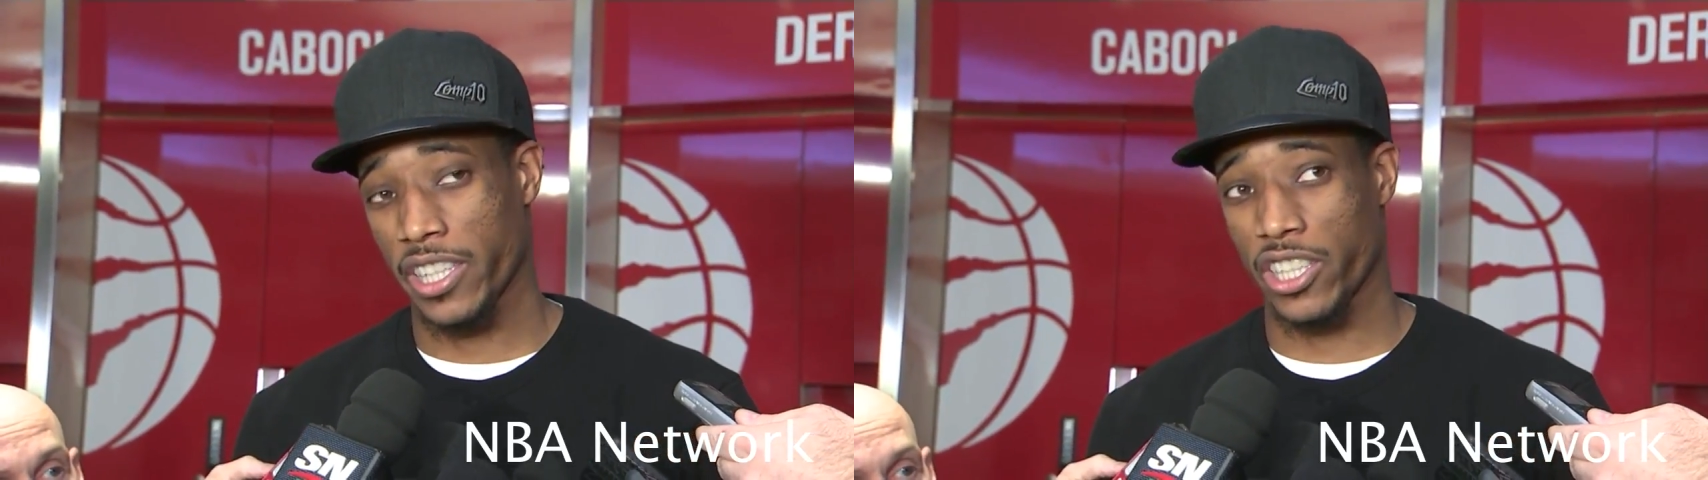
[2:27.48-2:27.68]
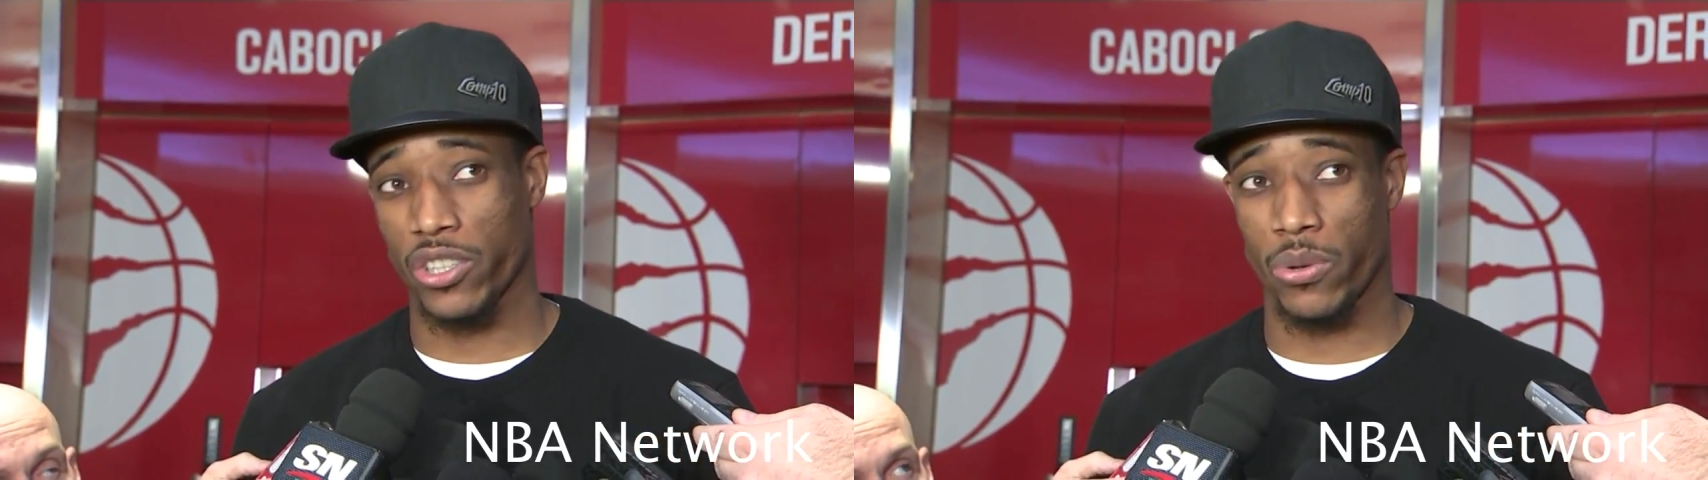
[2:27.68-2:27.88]

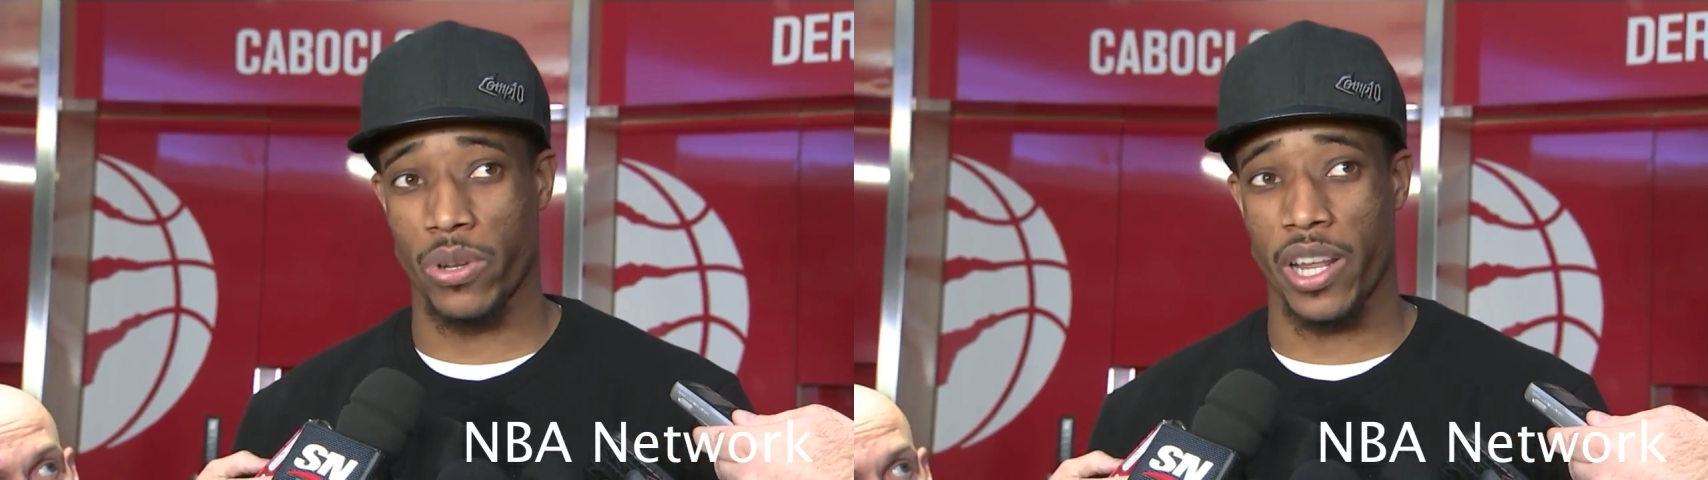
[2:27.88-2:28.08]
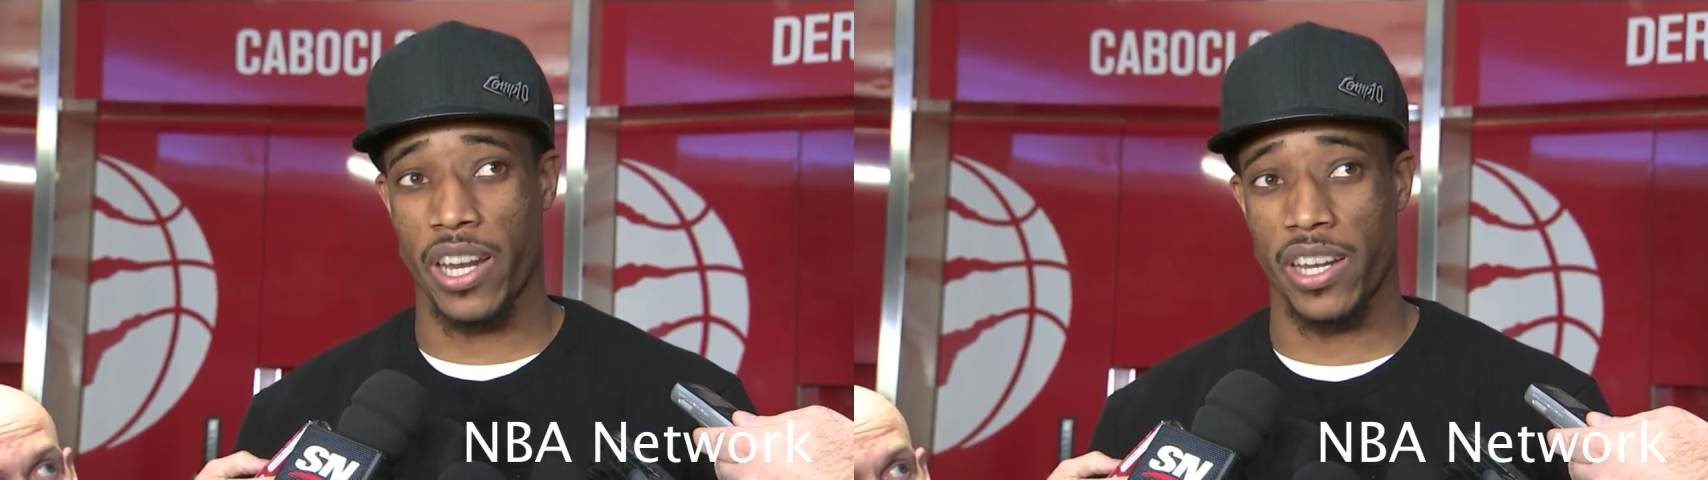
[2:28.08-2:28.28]
and just
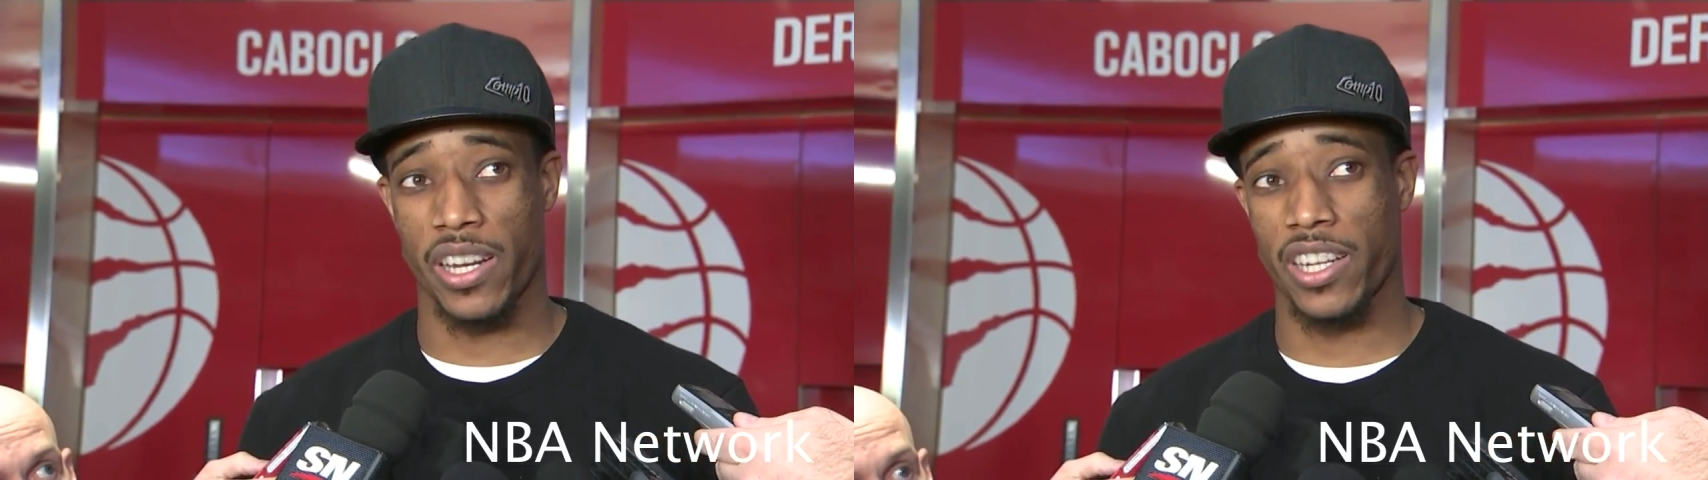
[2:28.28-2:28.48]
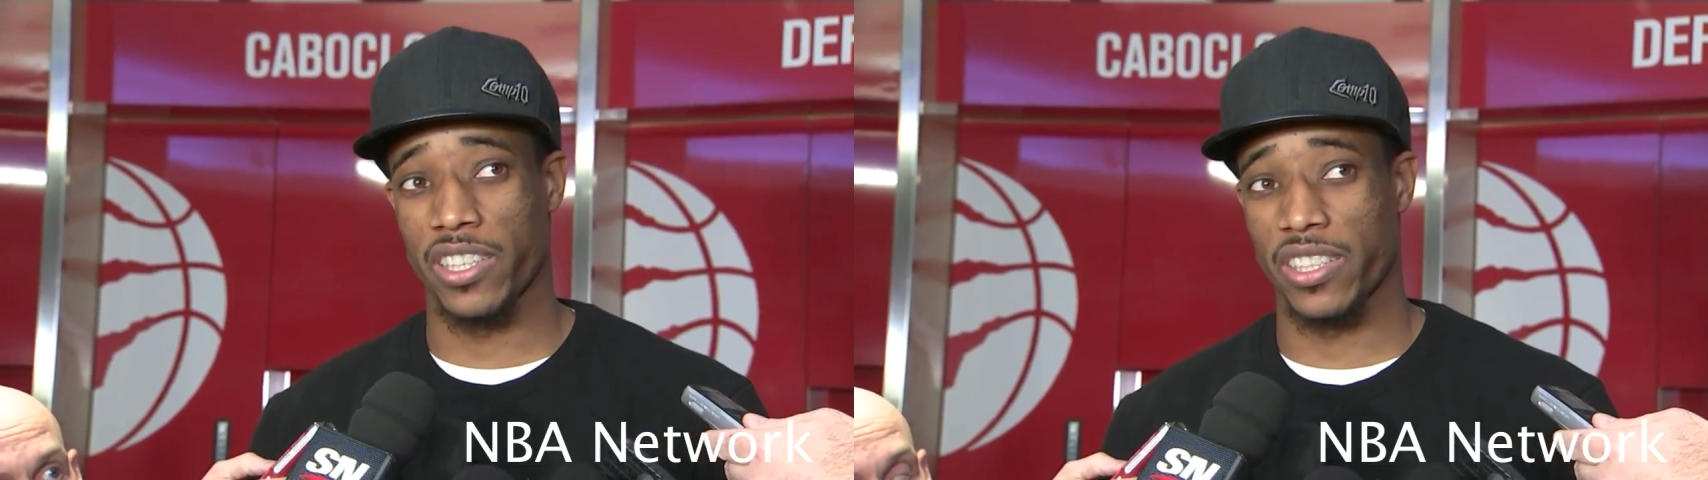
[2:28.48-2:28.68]
doing that and